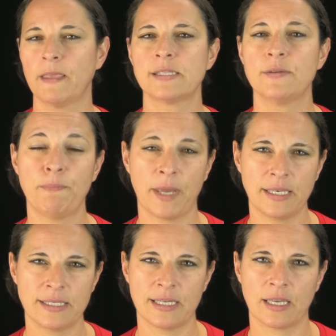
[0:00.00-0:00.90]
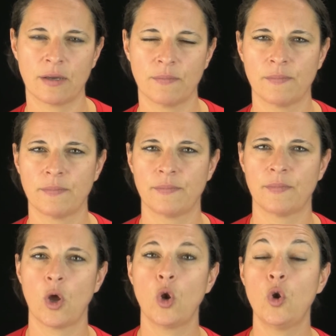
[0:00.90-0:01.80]
that's the painting.
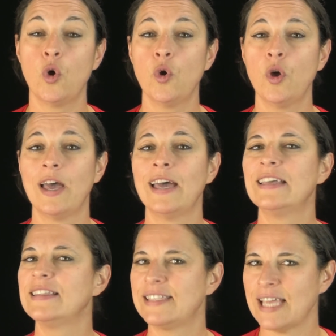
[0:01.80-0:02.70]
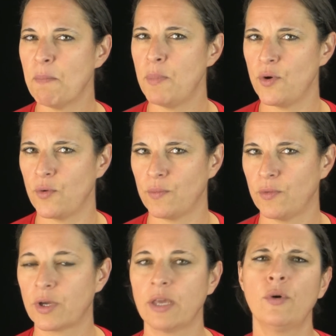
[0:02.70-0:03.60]
Le tableau,
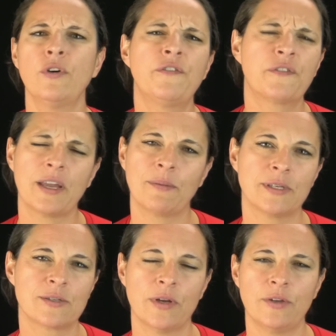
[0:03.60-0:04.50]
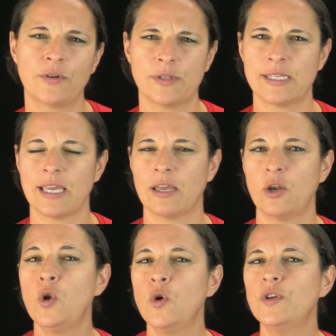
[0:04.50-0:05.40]
okay, or a frame as well, you could say.
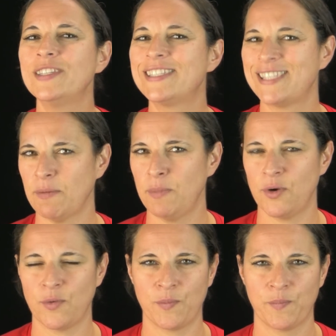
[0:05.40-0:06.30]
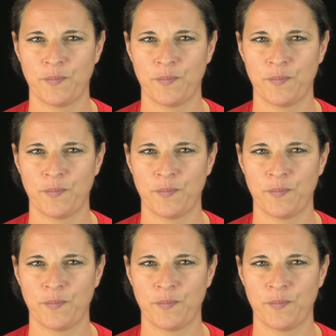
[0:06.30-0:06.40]
Le tableau.